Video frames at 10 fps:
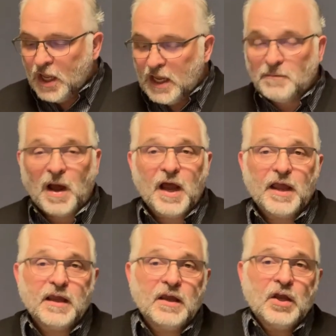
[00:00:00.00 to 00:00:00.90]
In
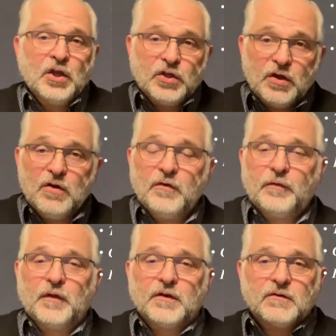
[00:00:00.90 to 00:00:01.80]
my
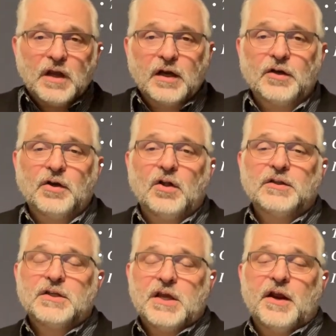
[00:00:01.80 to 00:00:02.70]
youth and young
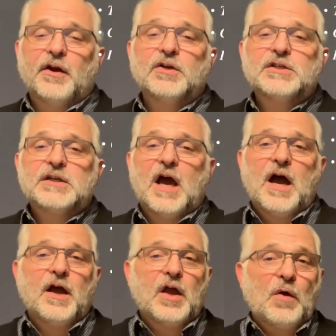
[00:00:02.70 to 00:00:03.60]
adult years,
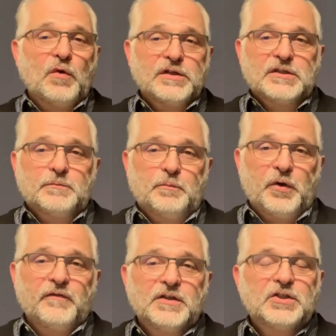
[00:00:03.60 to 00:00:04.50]
I was
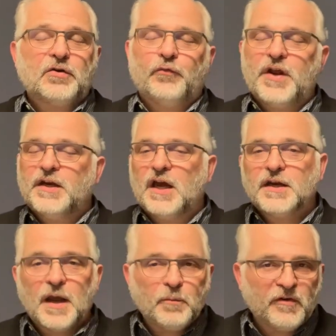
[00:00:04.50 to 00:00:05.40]
privileged to read a
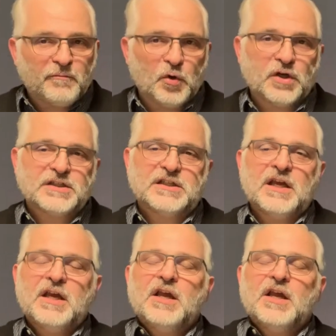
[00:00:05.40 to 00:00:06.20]
number of books,